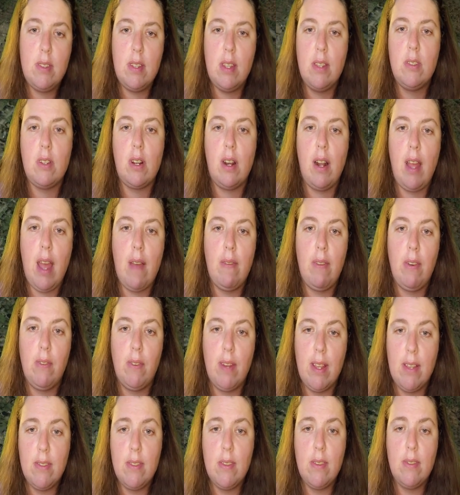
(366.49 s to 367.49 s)
They started having
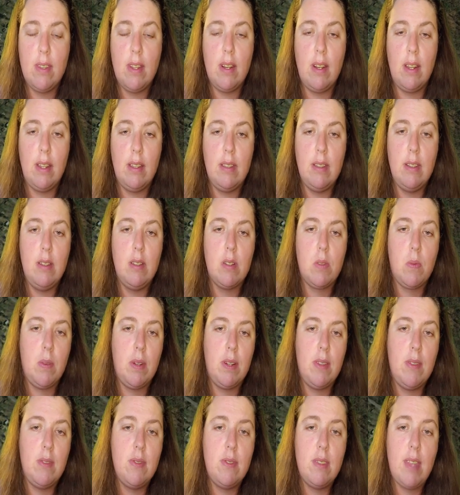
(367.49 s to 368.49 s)
races in
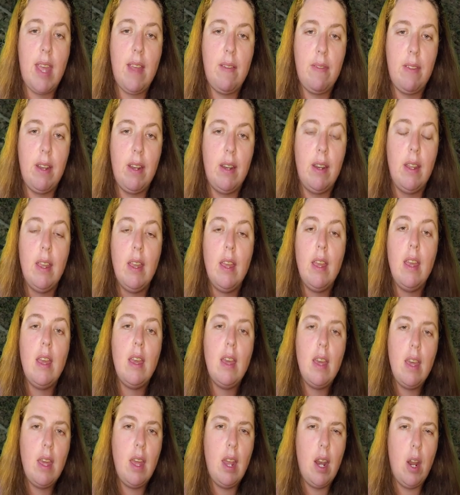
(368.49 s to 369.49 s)
1927,
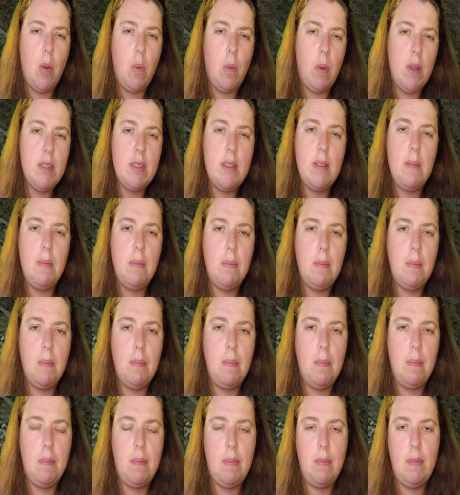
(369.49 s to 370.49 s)
and it wasn't
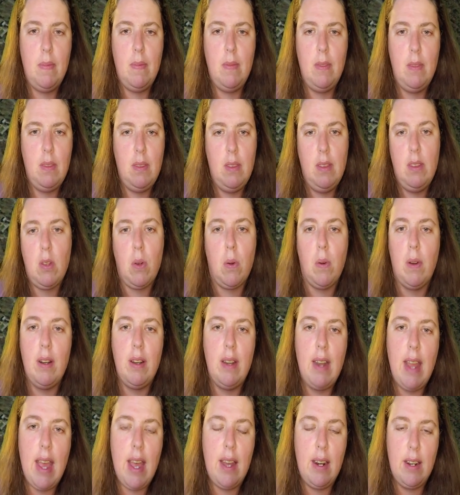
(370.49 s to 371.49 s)

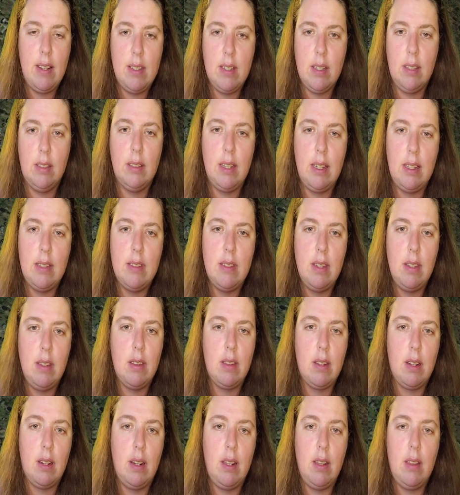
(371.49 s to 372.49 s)
torn down until
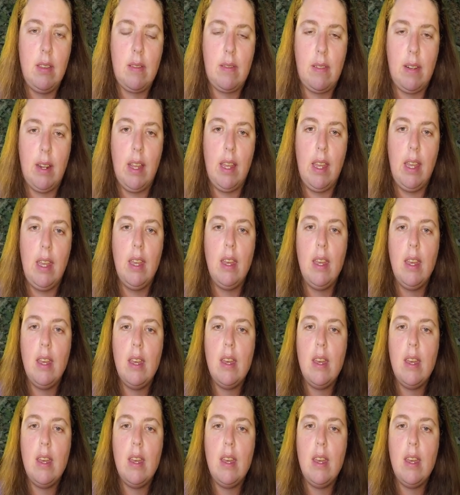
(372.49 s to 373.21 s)
1933.